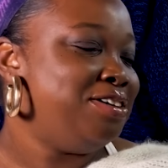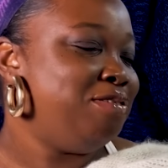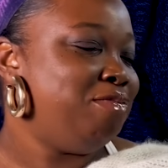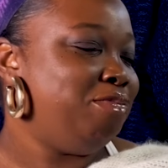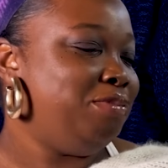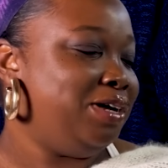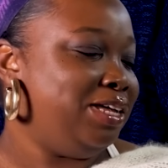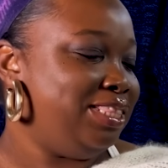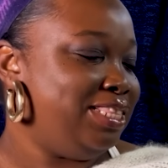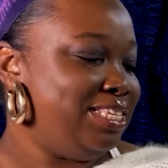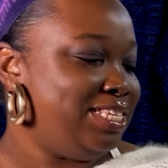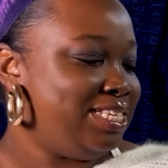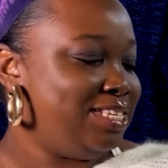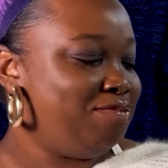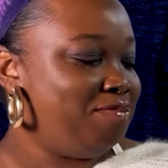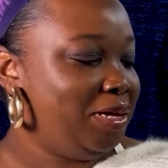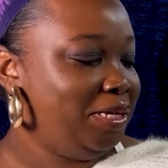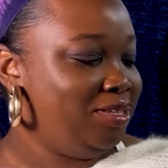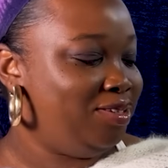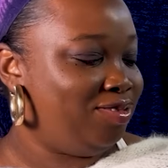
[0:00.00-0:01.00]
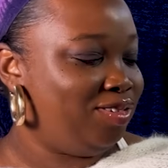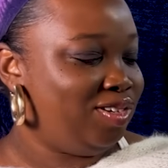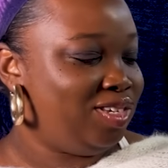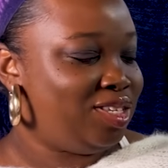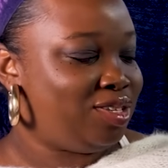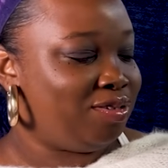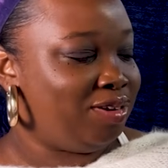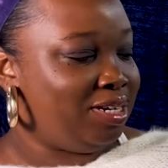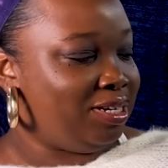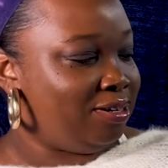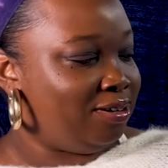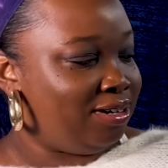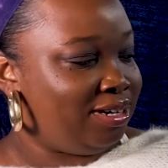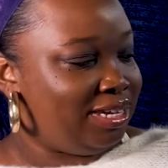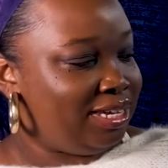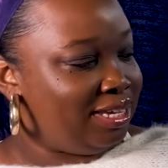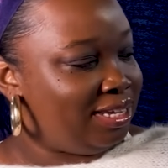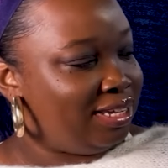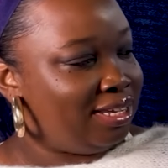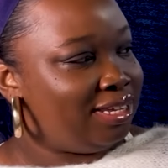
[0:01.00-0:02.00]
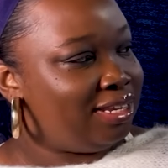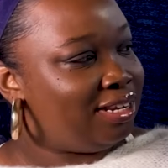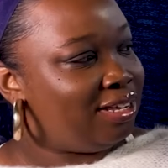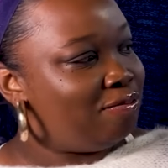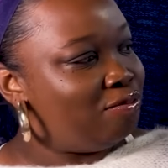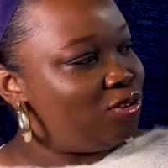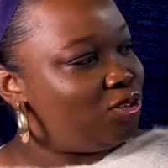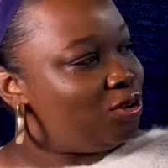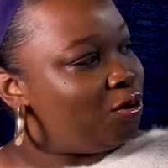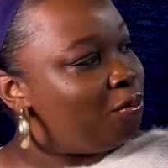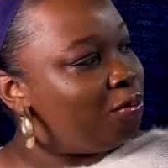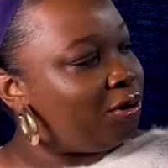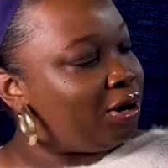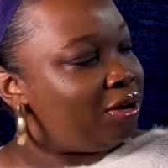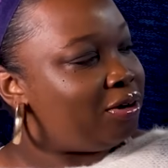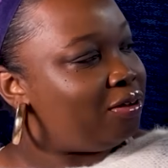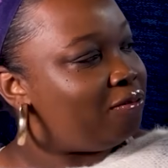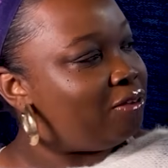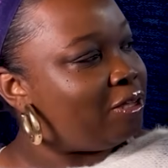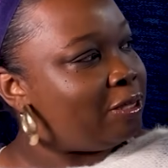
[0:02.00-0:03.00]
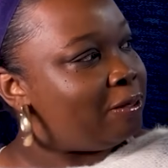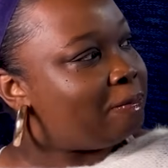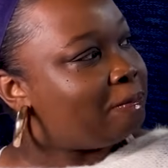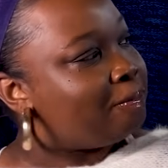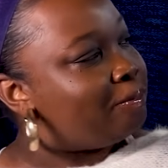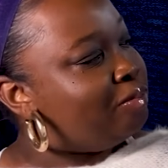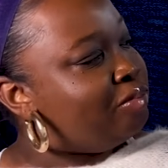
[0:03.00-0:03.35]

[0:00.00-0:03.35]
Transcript: But this is my Zuri sweater and I'm so proud of it.